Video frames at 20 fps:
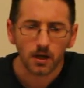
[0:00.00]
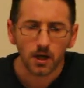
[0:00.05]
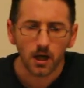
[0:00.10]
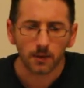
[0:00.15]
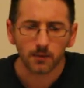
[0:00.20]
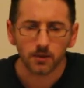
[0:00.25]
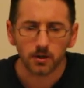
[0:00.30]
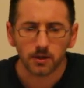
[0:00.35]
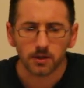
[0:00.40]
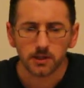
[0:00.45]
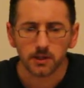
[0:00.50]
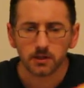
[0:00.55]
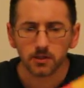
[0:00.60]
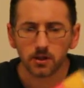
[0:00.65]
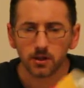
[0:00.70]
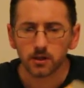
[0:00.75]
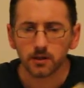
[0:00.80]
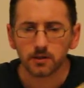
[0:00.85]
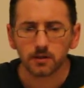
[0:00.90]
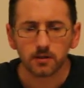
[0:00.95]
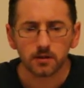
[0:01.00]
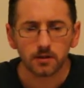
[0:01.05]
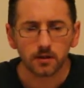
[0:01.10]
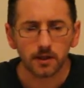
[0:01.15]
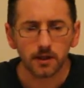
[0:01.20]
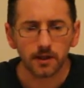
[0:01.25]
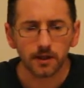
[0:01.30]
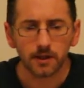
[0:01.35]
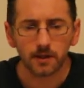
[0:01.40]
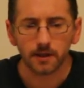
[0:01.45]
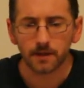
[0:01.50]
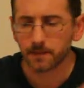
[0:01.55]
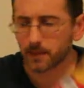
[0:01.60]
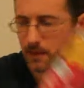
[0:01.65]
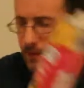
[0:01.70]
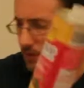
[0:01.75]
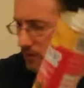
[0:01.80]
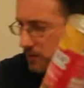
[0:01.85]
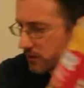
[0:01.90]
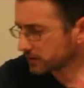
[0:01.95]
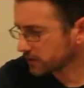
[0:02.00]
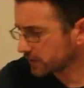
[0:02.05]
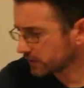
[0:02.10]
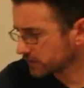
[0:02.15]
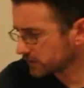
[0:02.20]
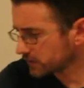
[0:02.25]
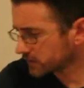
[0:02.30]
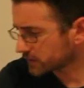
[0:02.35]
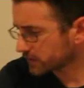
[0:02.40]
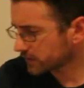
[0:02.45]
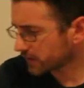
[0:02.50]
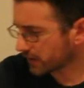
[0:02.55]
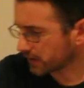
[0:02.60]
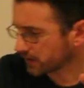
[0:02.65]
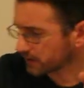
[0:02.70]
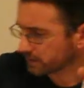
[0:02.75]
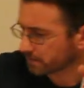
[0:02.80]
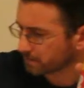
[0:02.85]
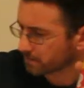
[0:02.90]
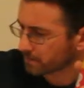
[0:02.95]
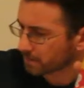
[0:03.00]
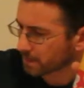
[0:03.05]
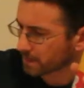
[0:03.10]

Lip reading: I'm going to start. I'm going to take this can